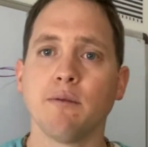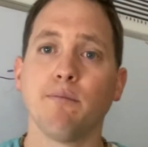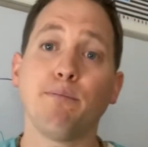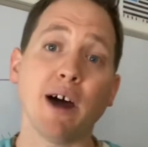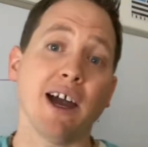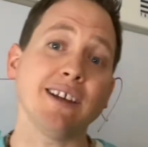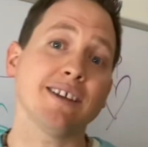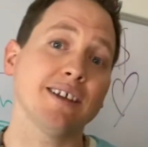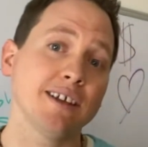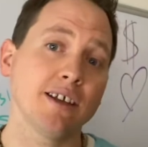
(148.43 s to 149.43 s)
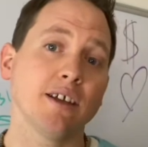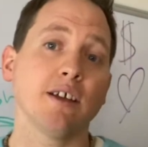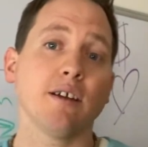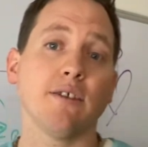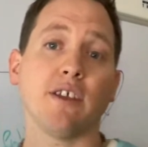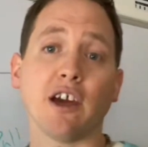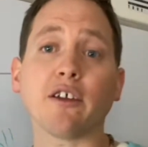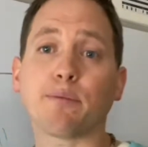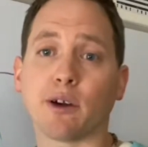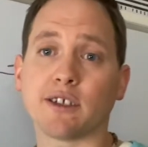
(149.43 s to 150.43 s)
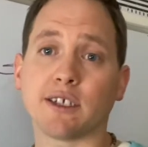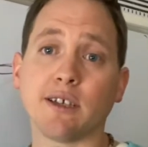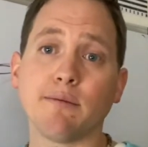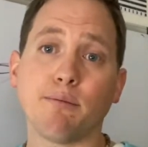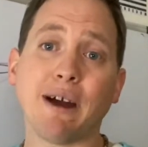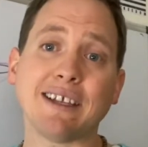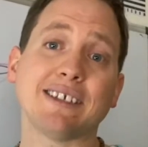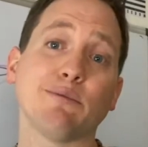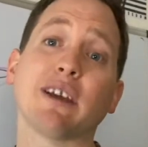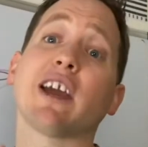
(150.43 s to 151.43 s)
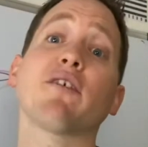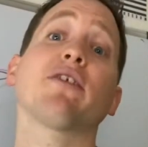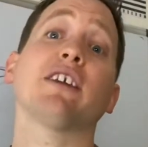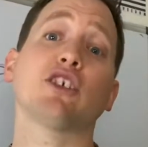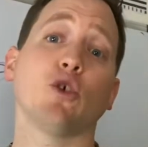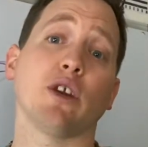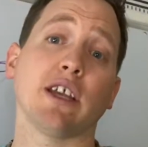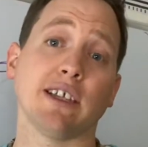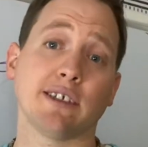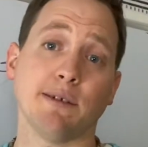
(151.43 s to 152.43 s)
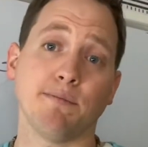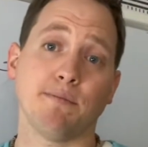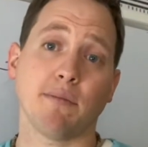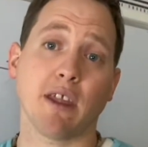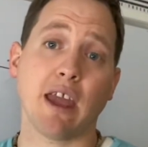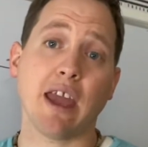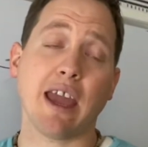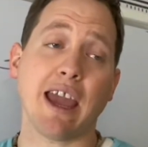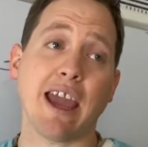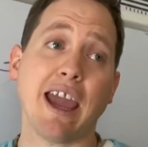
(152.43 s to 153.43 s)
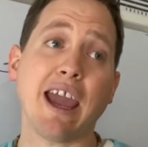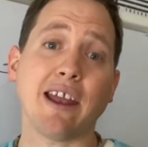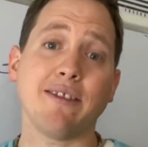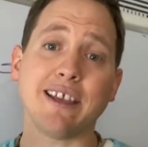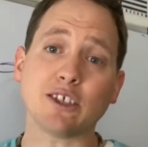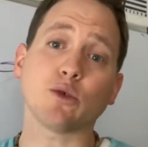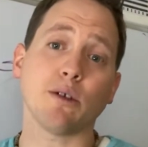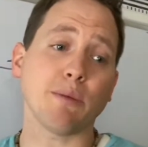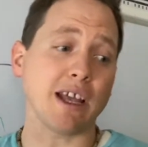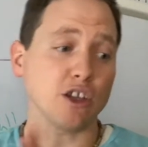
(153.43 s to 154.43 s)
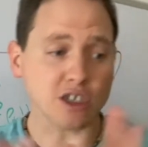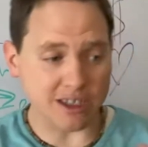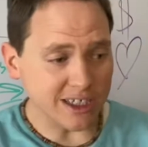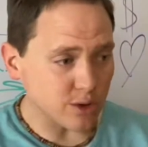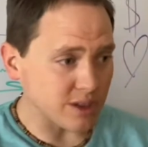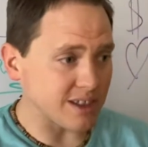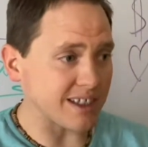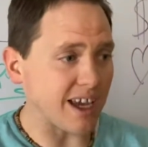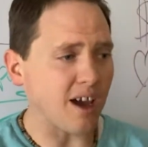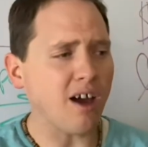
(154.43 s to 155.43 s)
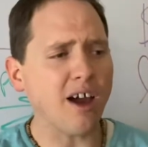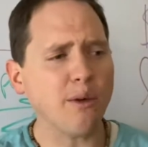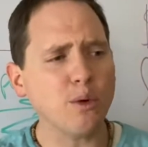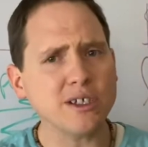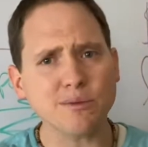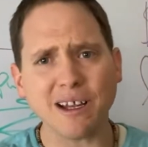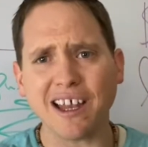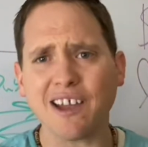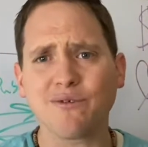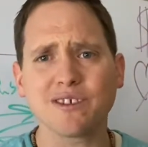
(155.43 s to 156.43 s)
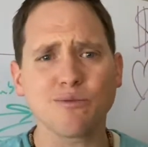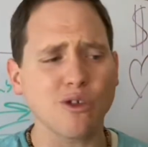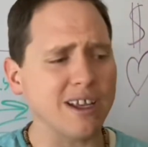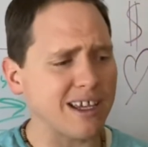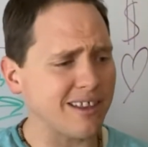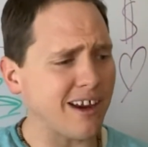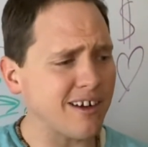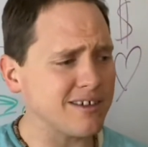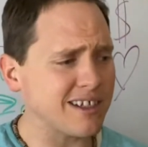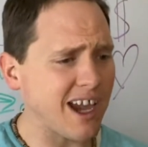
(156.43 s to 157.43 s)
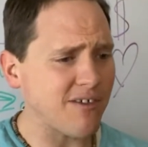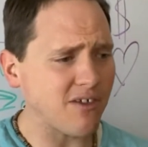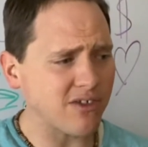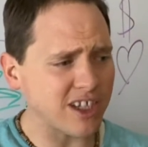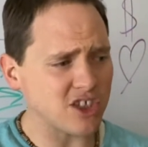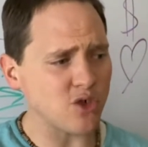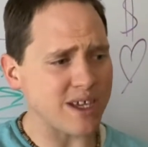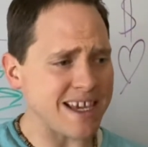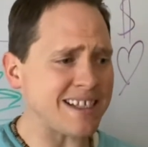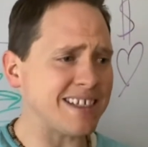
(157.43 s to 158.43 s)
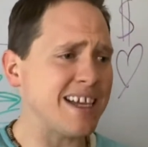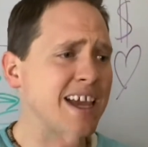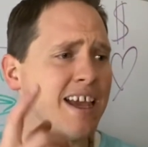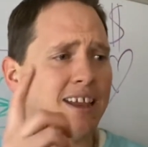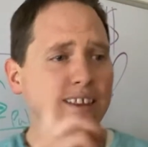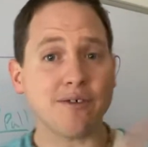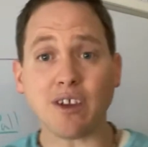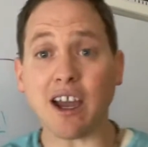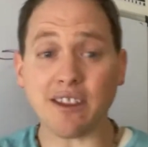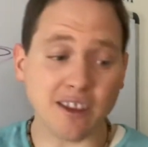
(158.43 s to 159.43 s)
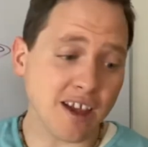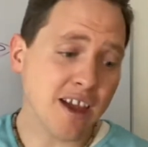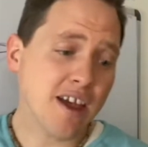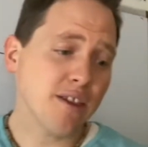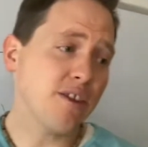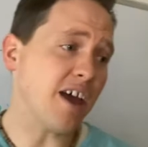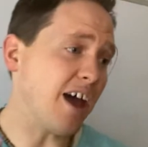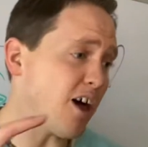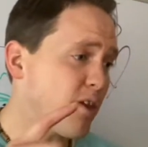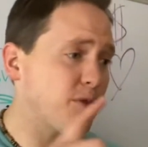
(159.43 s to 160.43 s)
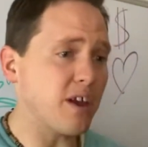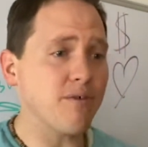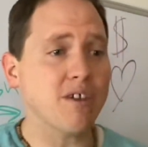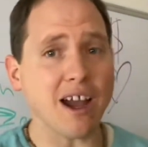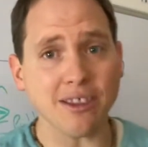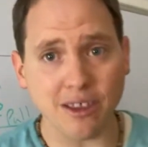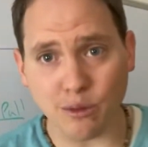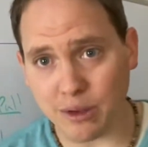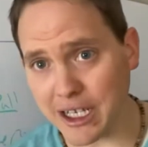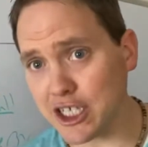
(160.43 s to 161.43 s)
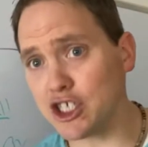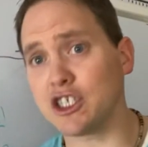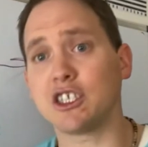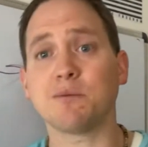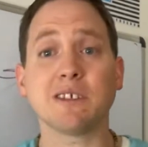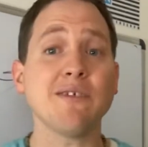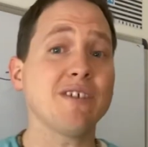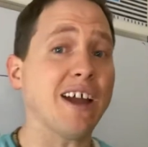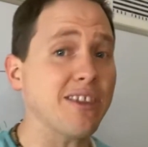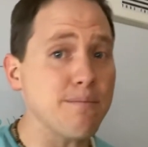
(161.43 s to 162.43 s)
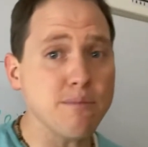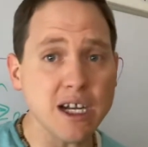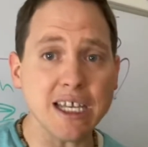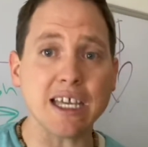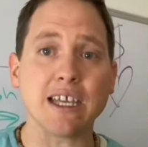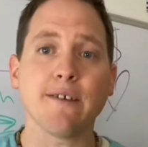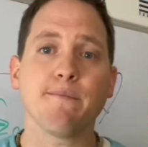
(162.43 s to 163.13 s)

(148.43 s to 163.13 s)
But the other person might seem like everything's going against them. And this one might look at this one and say, oh, I wish my life was more like theirs. They have everything so easy. They've got the health, they've got the relationships, they've got the money.